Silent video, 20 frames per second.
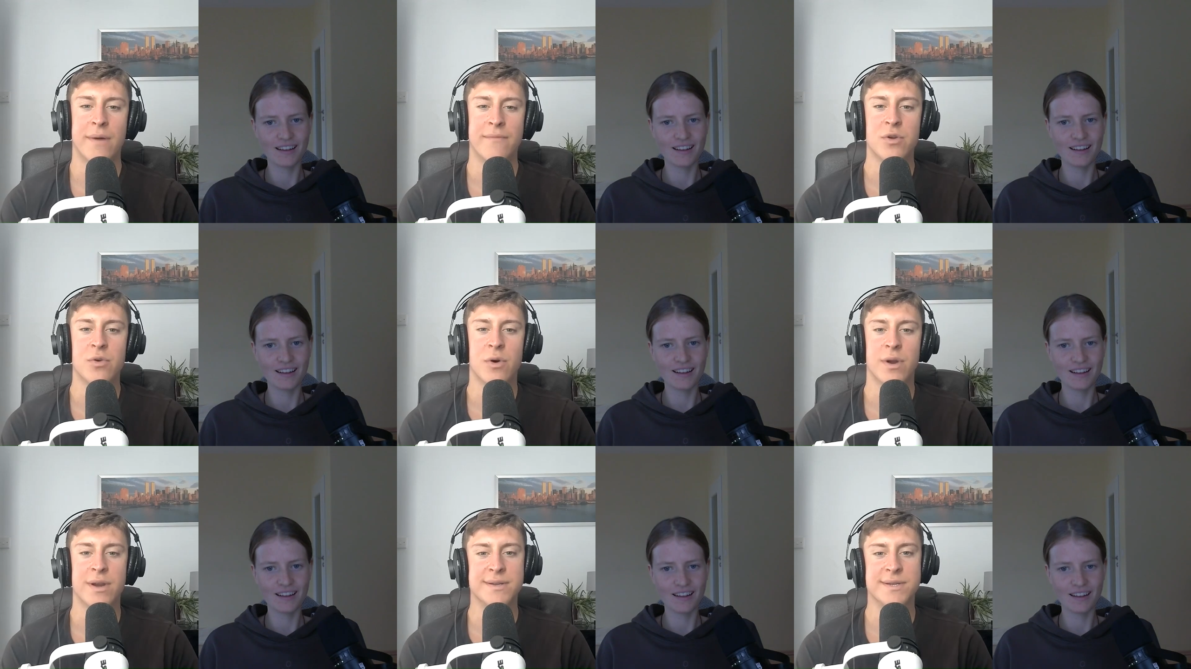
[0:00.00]

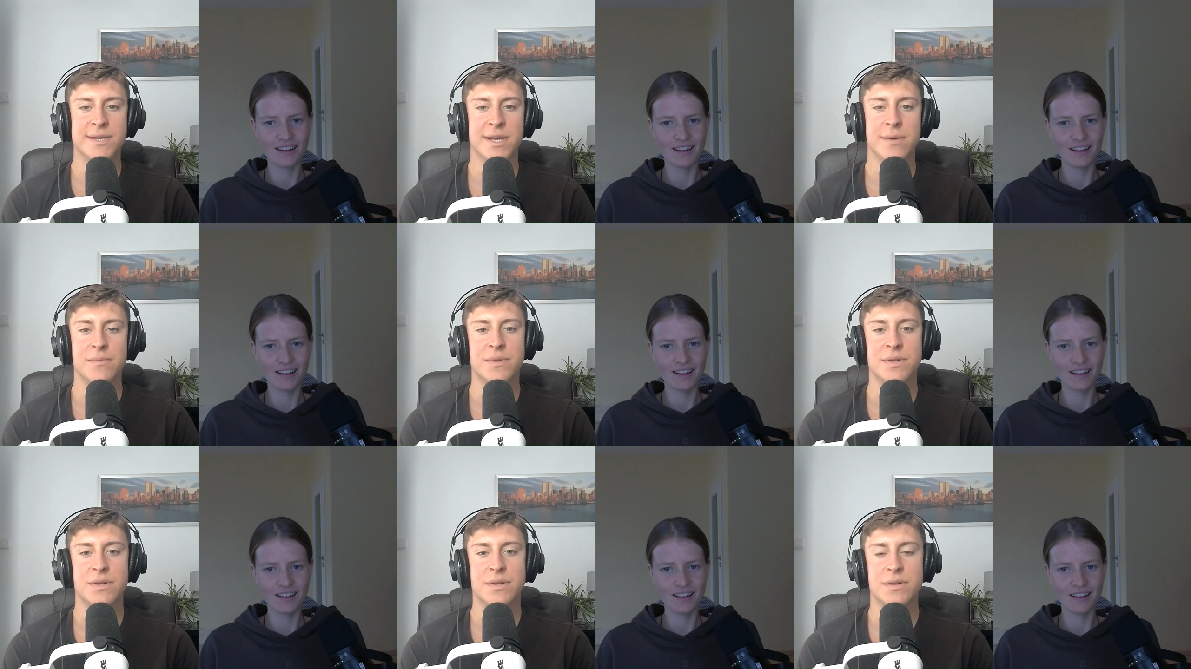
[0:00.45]
Speaker 1: Have you got any
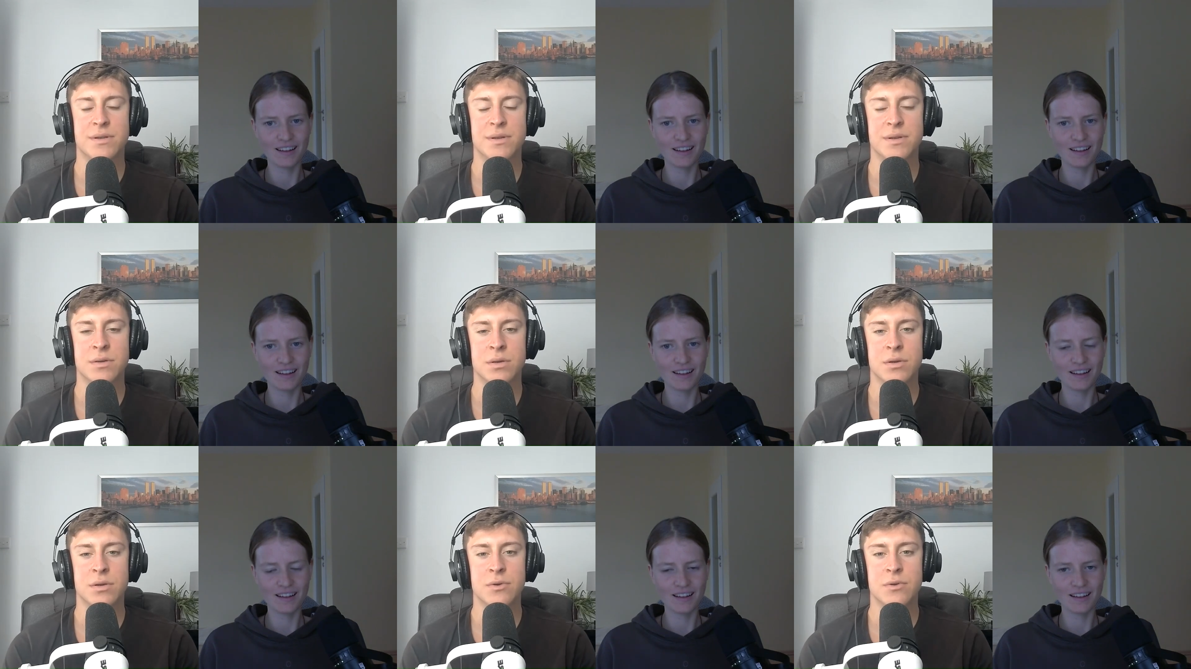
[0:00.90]
tips
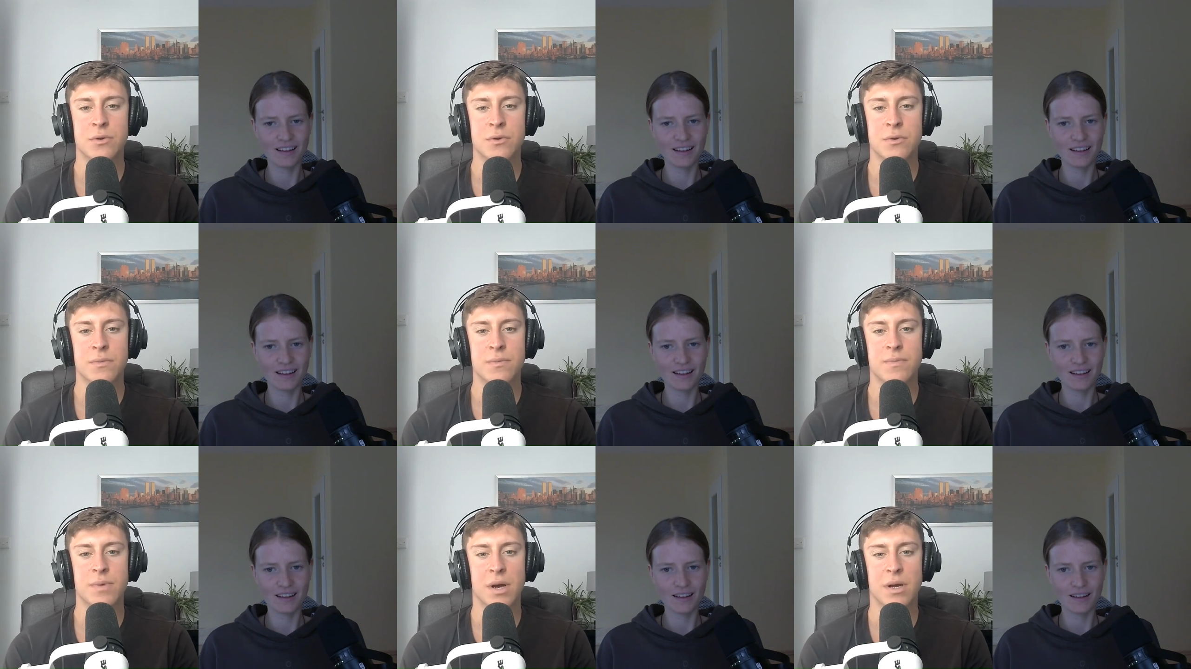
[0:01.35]
that
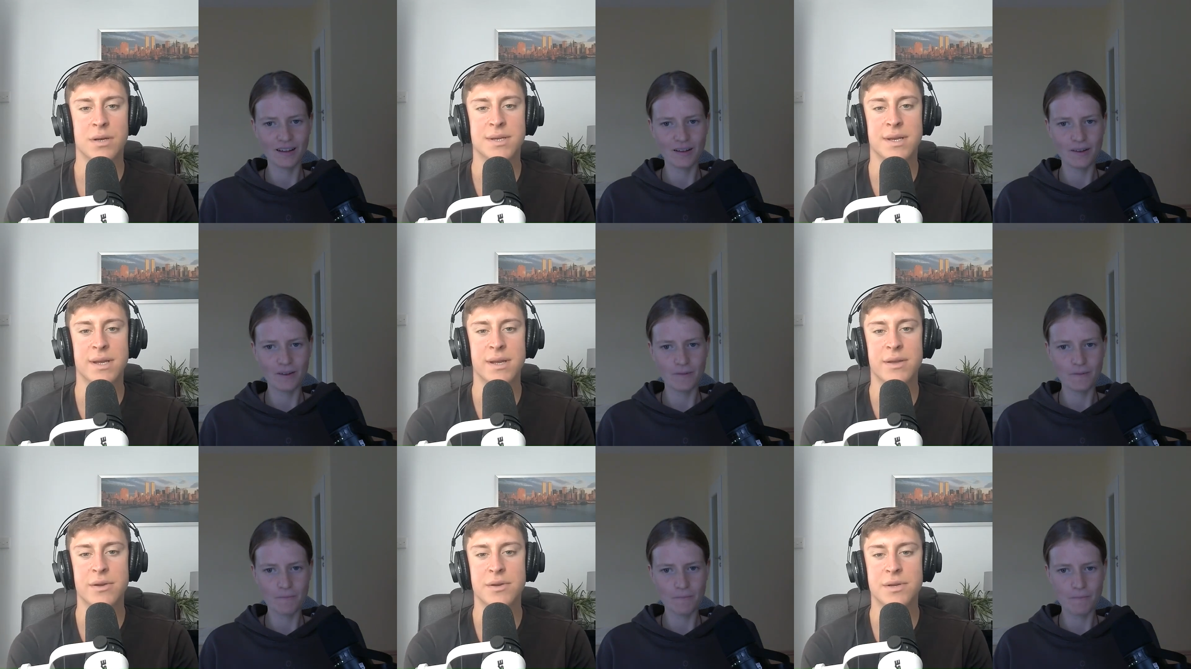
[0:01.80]
you
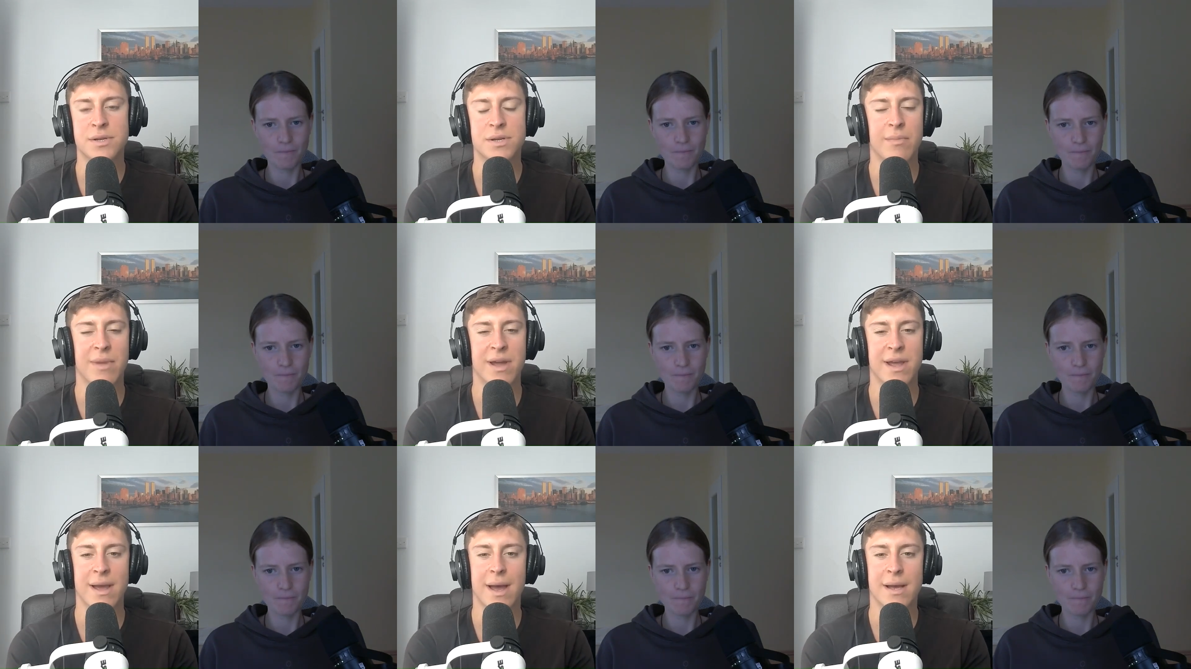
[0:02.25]
personally use
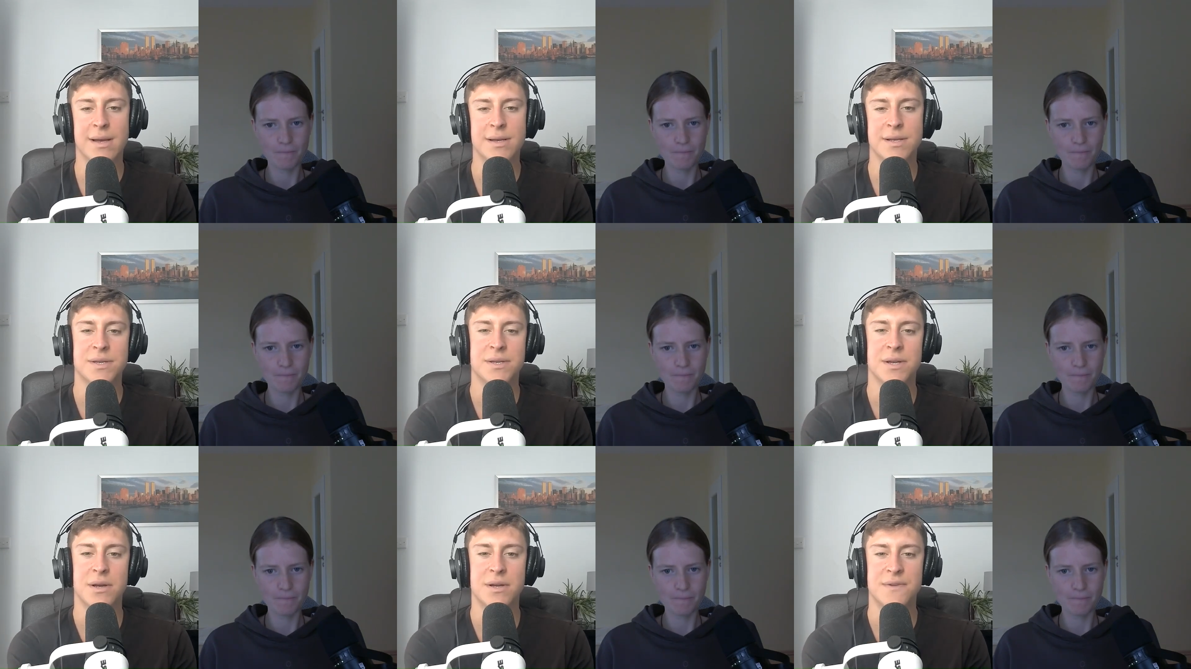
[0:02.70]
to make
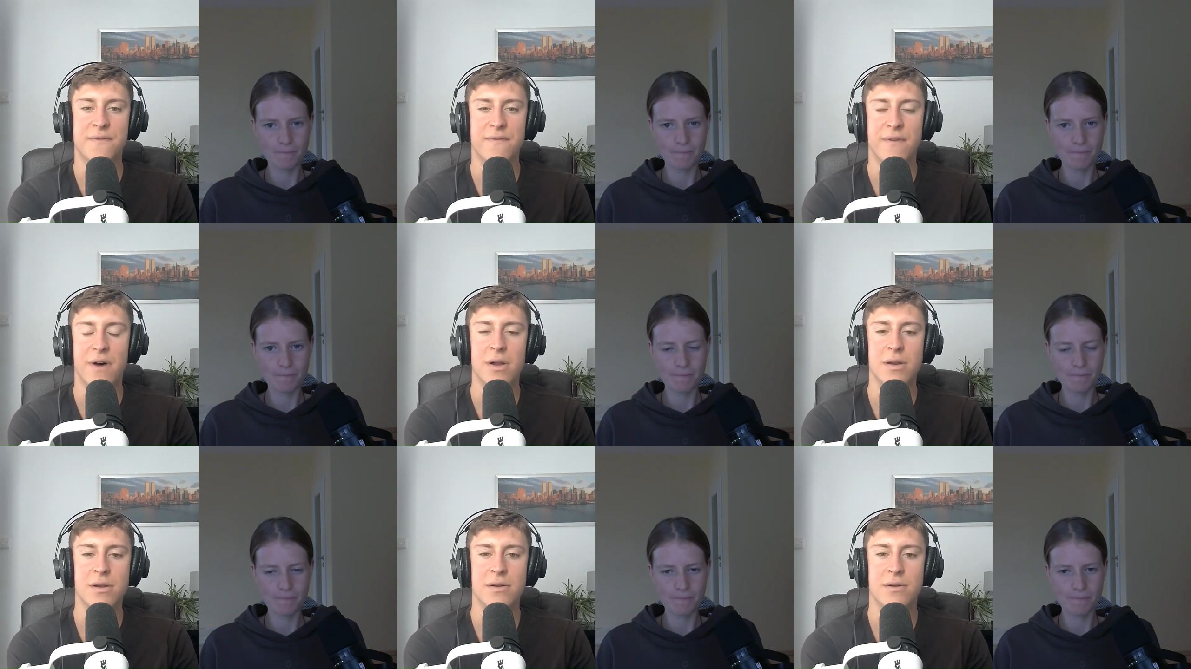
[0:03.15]
exercise
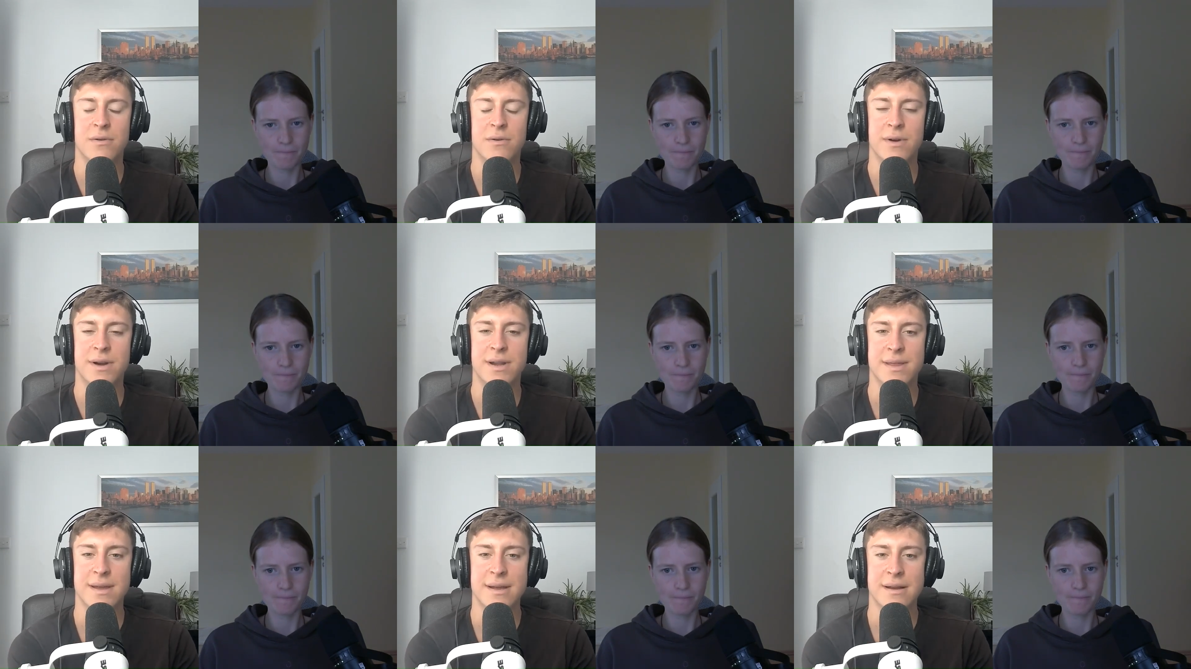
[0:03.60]
fun
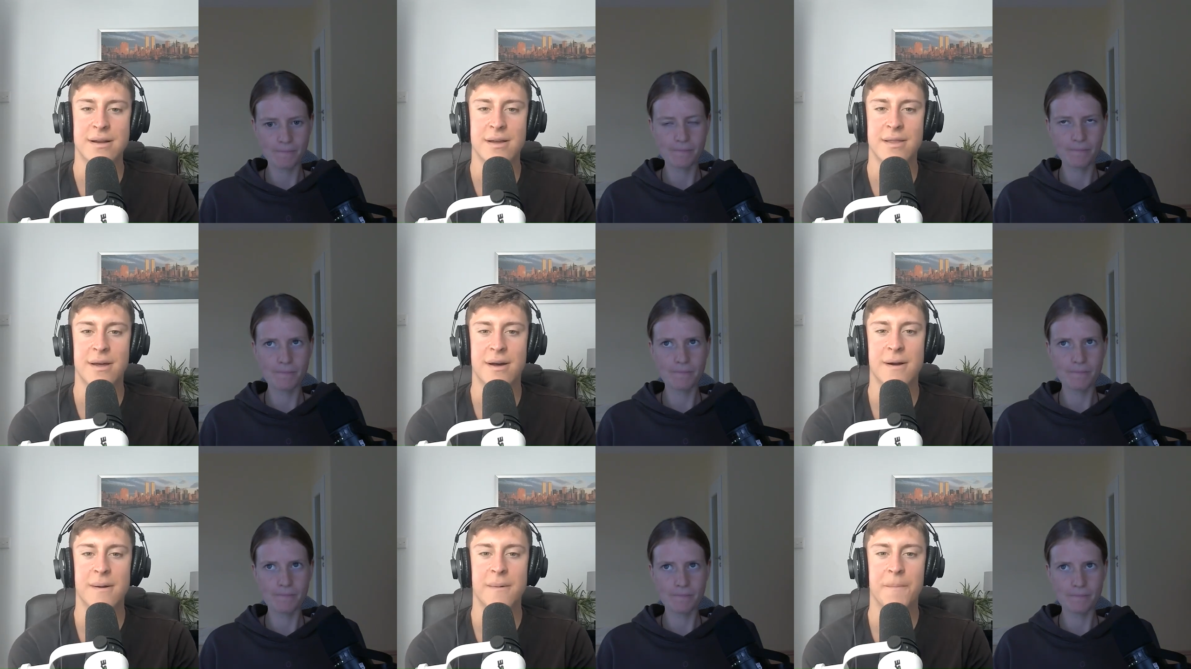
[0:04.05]
or anything
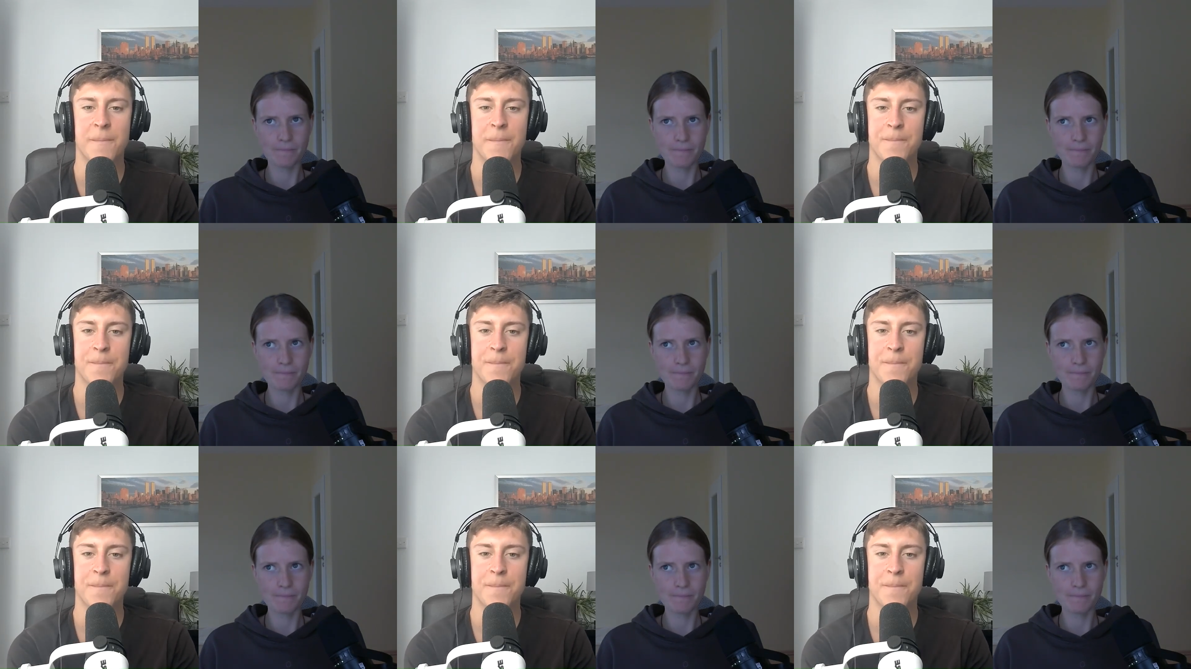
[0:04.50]
like that?